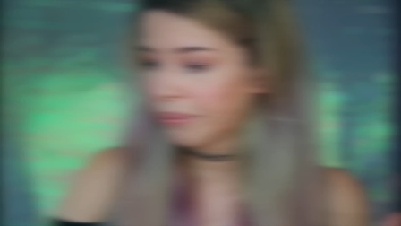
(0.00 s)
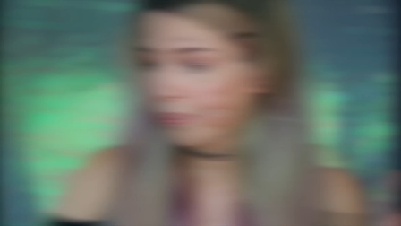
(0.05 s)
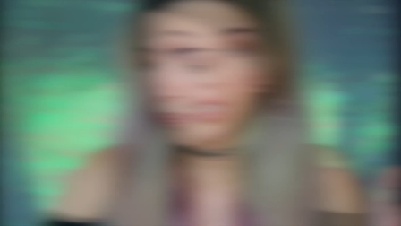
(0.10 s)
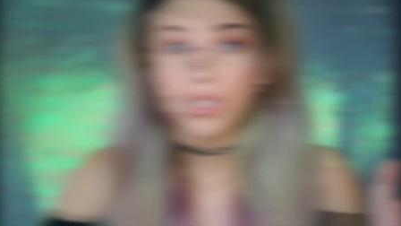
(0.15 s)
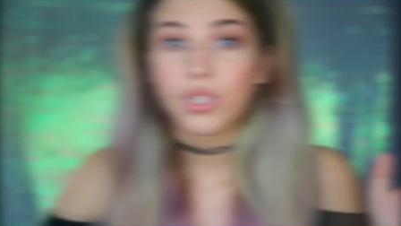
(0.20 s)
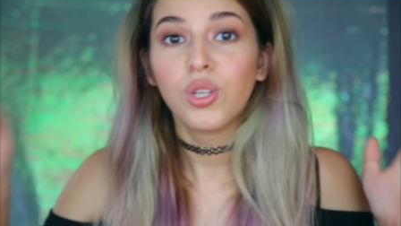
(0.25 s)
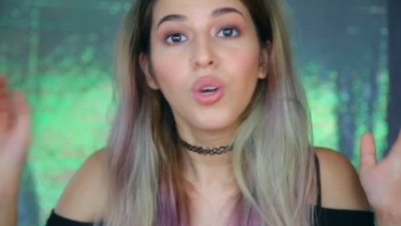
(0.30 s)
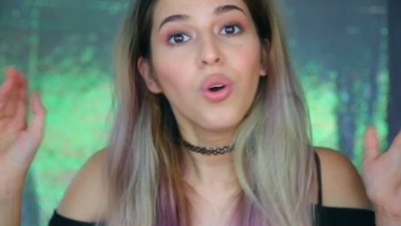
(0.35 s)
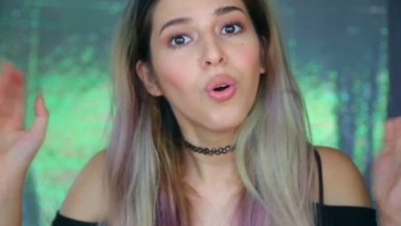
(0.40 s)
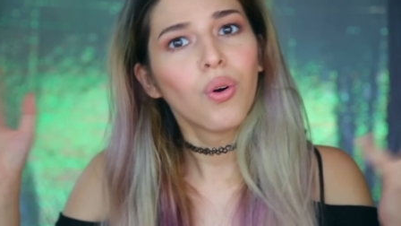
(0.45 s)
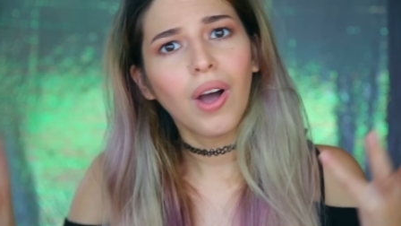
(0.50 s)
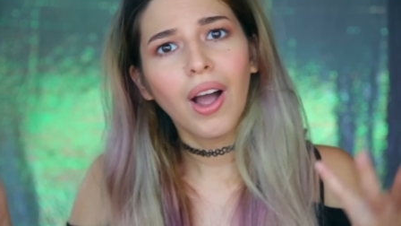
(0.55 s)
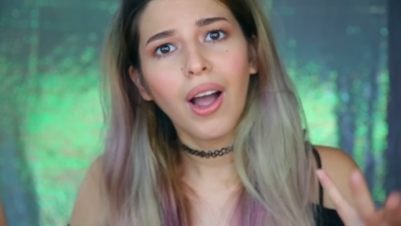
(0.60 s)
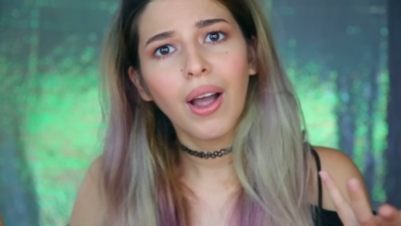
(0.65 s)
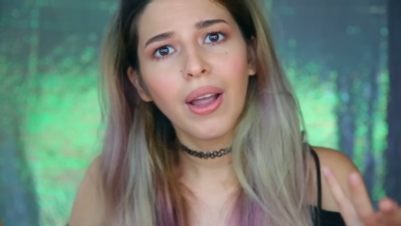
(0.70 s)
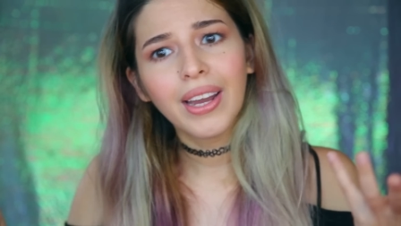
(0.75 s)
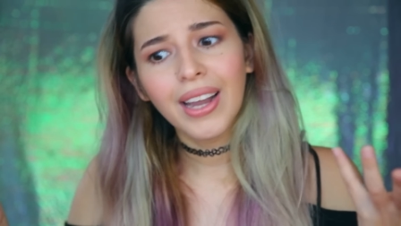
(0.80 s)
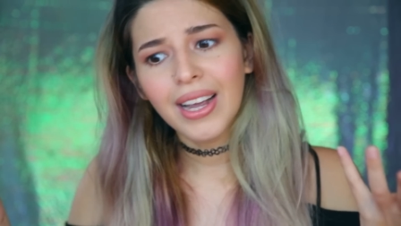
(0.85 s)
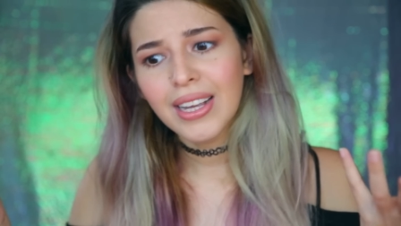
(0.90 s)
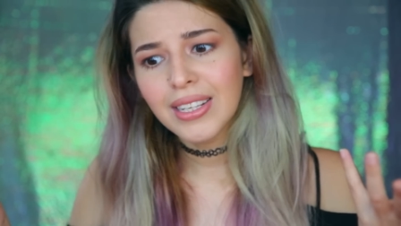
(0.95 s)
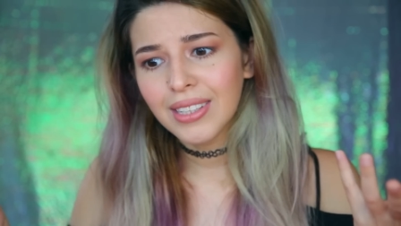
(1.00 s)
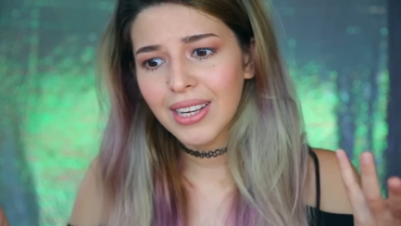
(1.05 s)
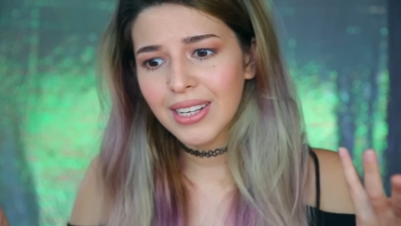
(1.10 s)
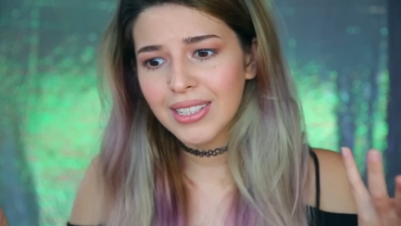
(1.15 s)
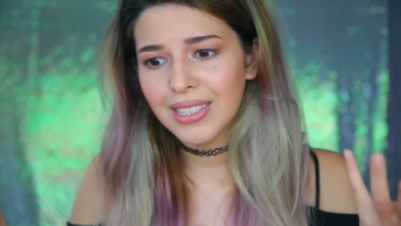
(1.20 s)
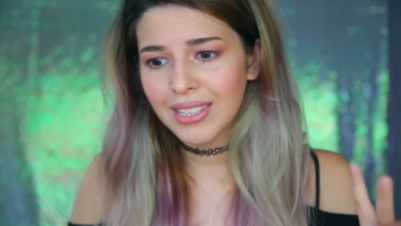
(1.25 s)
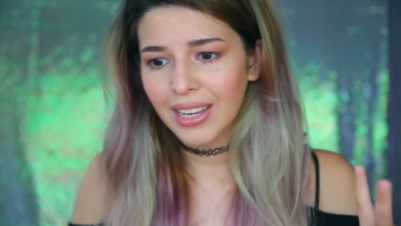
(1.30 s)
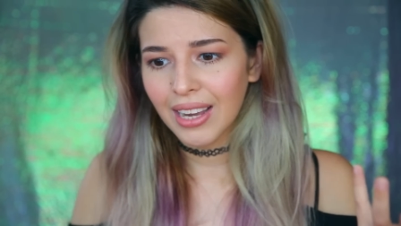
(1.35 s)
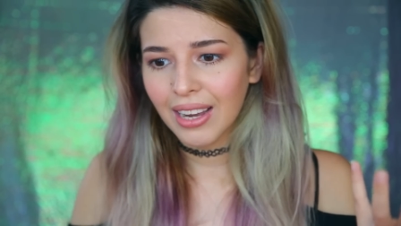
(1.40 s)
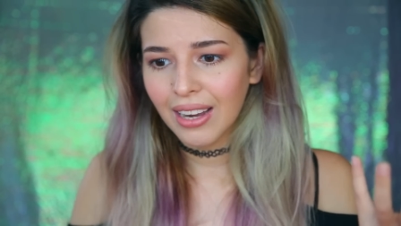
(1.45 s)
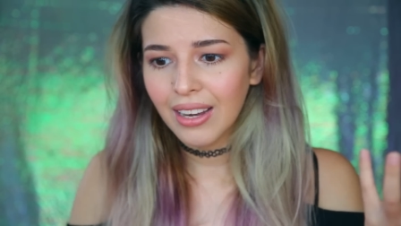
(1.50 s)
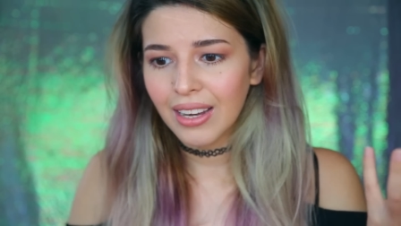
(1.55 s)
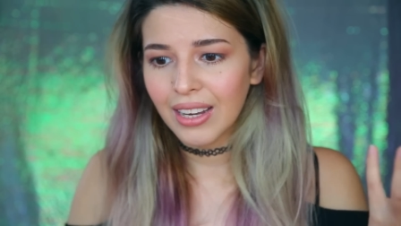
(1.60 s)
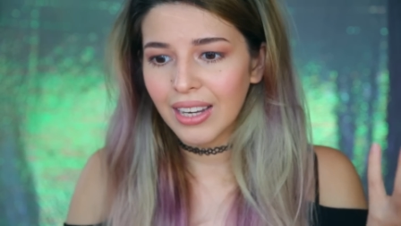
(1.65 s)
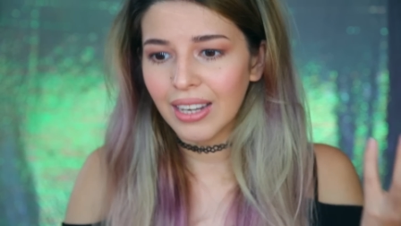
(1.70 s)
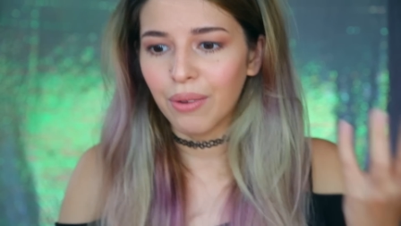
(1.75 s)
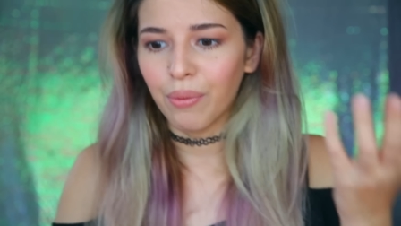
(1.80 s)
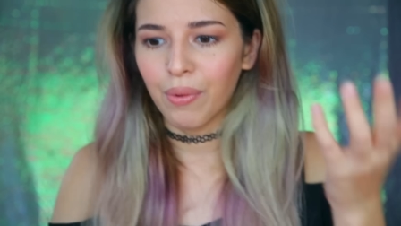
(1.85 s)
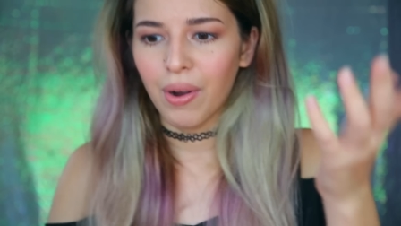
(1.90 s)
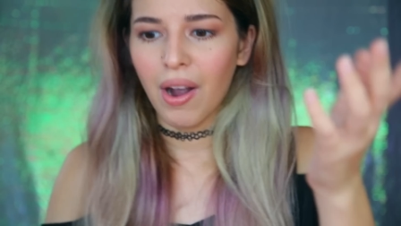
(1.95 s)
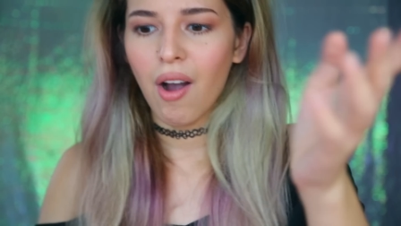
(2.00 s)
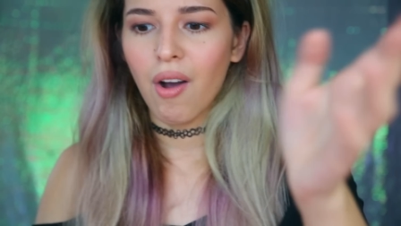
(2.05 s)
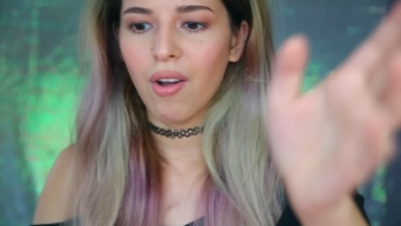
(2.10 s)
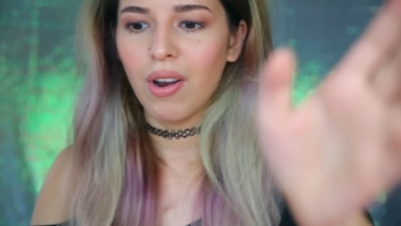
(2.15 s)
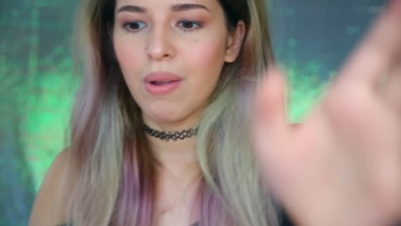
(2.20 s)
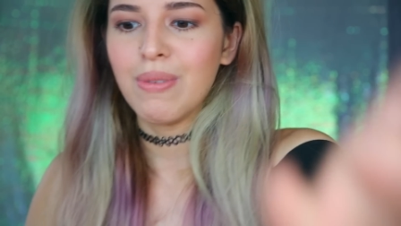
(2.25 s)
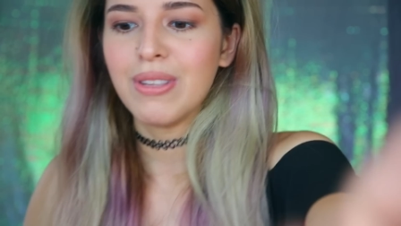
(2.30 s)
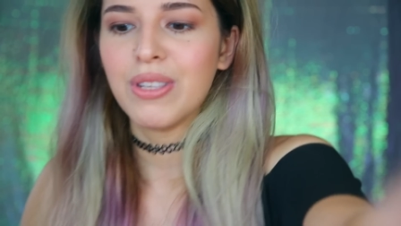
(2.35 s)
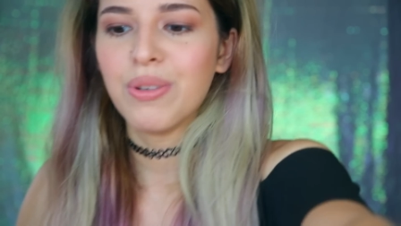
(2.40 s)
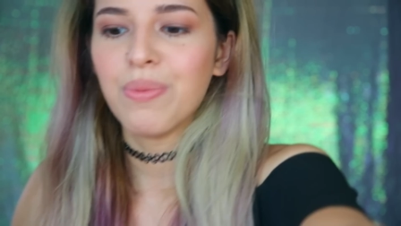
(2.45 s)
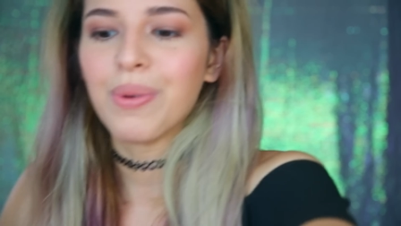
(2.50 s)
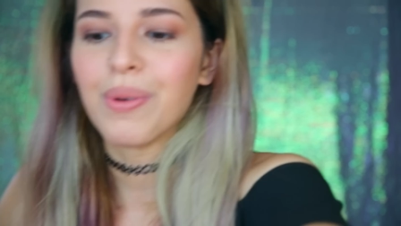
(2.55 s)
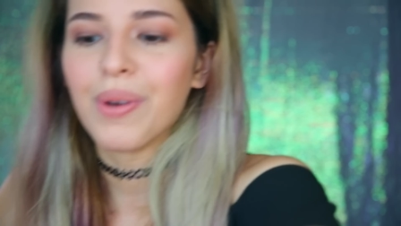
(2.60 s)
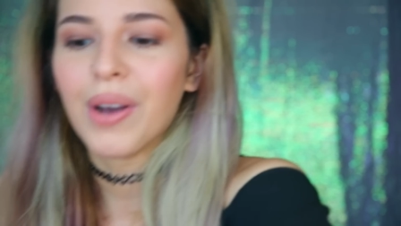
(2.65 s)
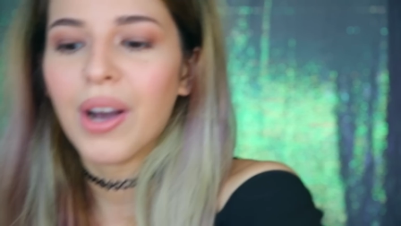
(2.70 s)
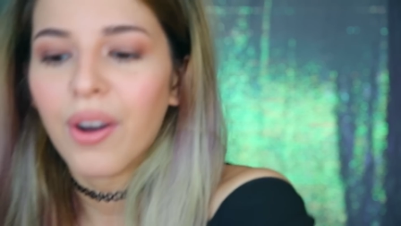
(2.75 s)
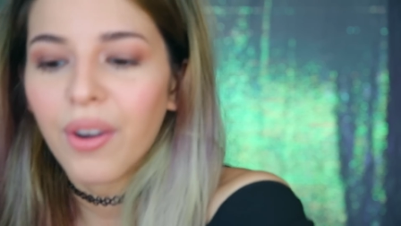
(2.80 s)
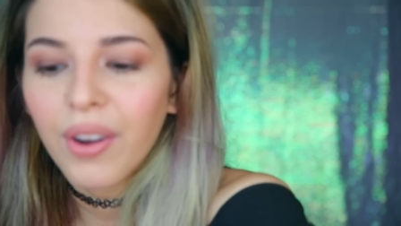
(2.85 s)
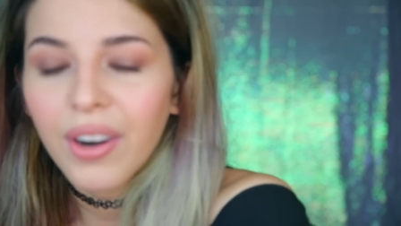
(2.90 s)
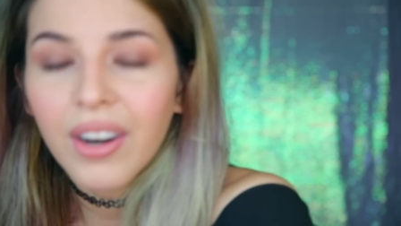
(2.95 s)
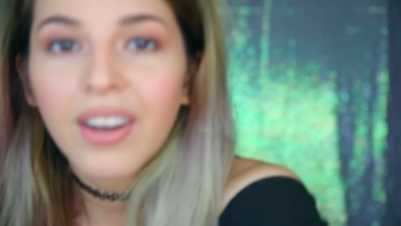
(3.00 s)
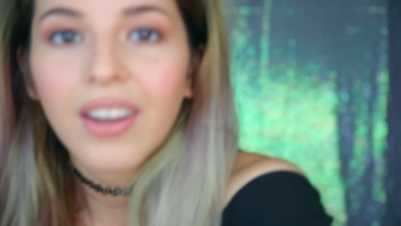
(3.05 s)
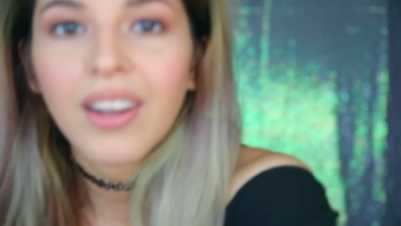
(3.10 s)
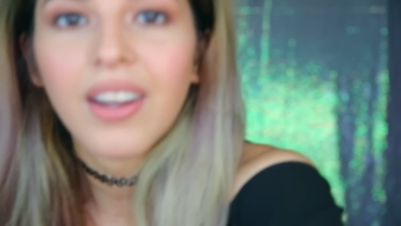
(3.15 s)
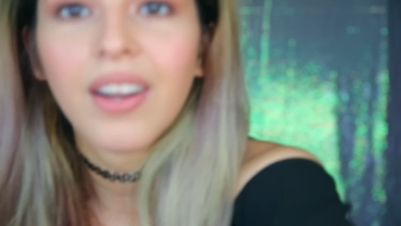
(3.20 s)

So I guess that's it. Wow, let me zoom you out.